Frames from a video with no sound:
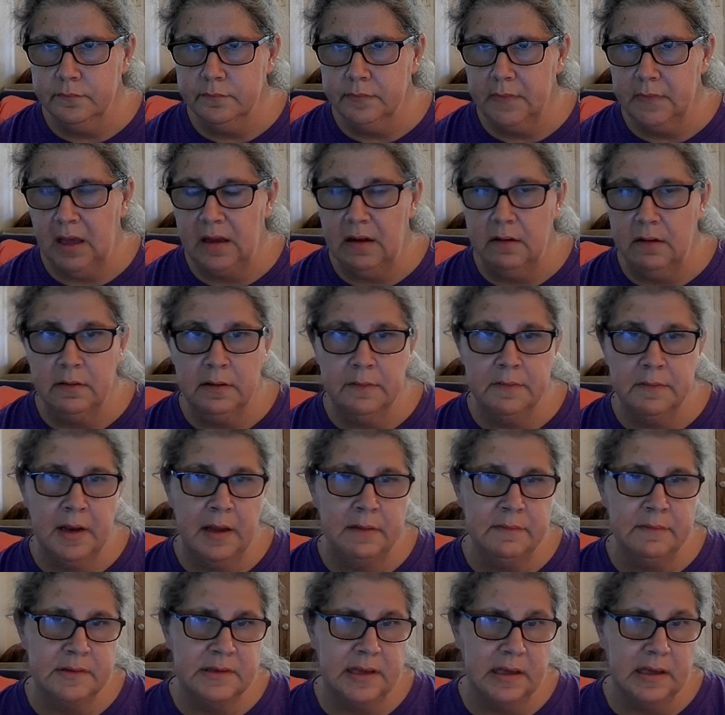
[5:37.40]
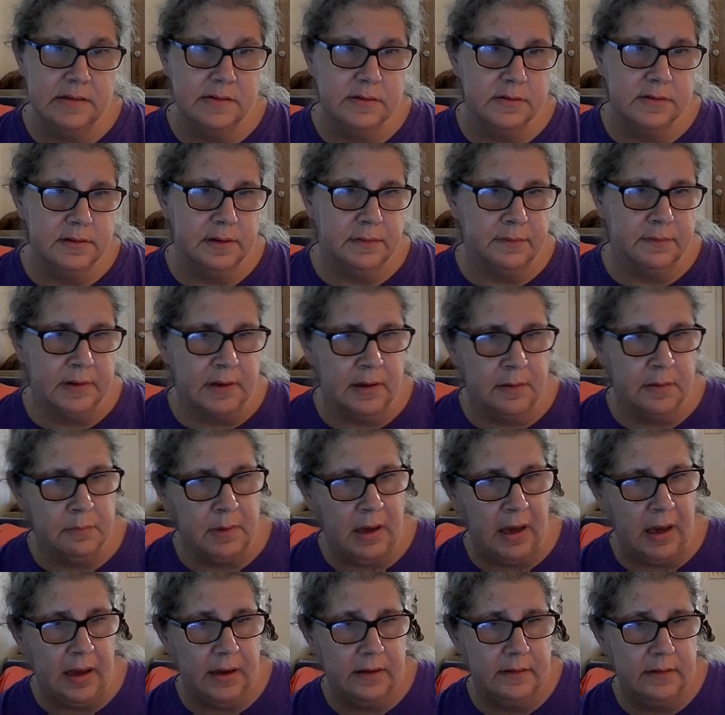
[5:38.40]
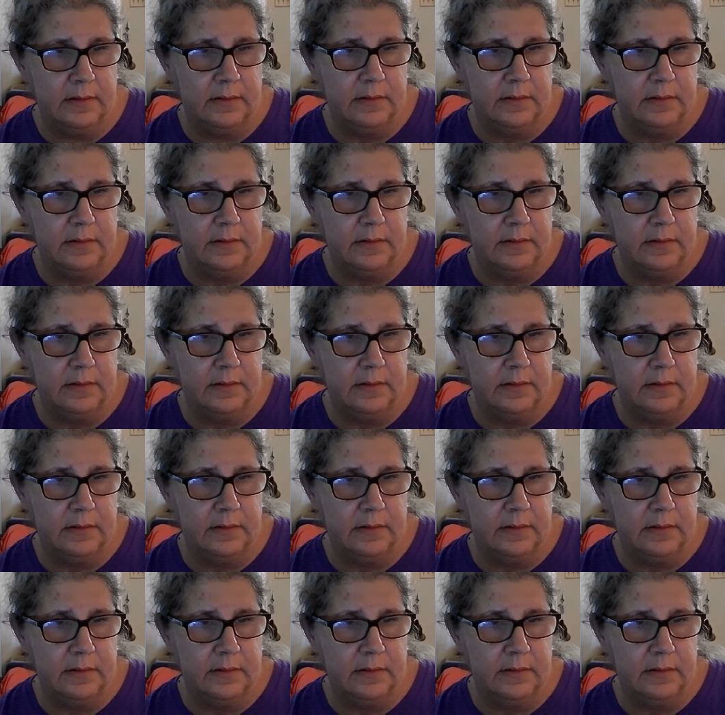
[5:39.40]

I don't even have a death certificate back.